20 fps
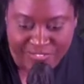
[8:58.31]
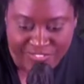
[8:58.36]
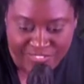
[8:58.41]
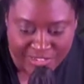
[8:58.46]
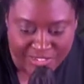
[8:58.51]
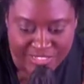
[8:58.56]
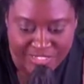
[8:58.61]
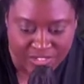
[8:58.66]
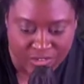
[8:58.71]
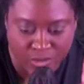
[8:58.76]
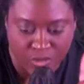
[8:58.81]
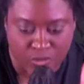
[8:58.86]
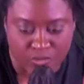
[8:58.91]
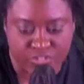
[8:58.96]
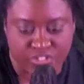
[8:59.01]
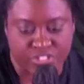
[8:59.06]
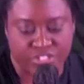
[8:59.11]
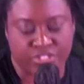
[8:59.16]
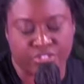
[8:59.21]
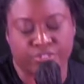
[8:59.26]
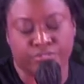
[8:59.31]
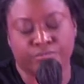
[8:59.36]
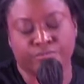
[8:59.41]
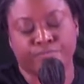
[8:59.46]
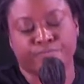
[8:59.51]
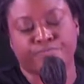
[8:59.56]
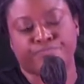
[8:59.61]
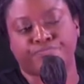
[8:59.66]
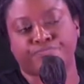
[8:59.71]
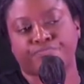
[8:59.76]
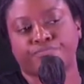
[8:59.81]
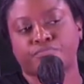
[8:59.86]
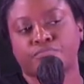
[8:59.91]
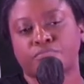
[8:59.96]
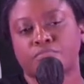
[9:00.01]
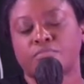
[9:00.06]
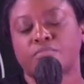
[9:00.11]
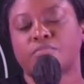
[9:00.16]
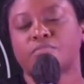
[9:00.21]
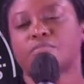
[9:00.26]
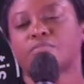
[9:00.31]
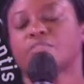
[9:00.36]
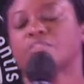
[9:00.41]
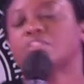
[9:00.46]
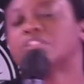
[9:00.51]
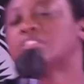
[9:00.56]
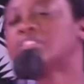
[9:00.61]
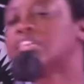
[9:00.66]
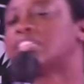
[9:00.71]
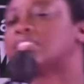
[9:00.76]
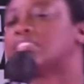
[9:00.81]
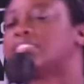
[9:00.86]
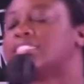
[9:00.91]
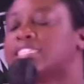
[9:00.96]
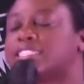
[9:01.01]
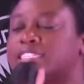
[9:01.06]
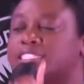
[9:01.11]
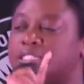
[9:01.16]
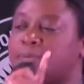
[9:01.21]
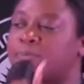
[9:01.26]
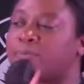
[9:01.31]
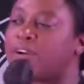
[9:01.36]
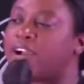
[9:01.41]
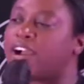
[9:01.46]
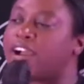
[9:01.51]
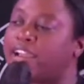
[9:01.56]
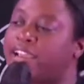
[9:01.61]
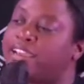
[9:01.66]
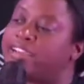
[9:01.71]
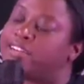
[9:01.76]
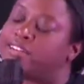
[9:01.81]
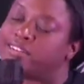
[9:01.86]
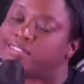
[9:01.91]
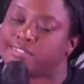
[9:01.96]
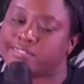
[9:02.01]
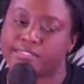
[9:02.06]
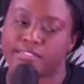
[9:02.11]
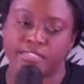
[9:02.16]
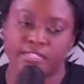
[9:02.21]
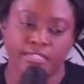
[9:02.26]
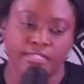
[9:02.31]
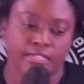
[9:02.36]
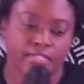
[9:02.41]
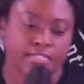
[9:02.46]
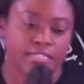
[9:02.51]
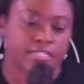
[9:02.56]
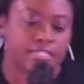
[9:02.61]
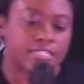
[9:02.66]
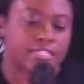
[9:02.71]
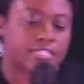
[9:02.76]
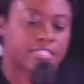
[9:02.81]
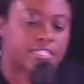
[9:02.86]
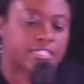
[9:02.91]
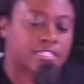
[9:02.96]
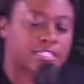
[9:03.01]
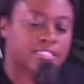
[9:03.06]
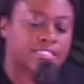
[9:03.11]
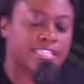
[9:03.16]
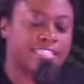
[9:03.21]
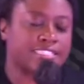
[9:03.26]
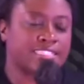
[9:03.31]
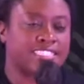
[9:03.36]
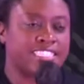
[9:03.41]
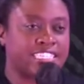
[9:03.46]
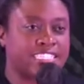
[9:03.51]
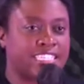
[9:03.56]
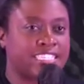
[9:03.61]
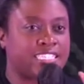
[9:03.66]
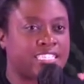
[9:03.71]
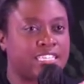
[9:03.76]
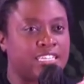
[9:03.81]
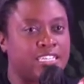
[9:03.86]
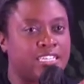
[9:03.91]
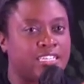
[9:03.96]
There's an old you that's addicted to pride, that's addicted to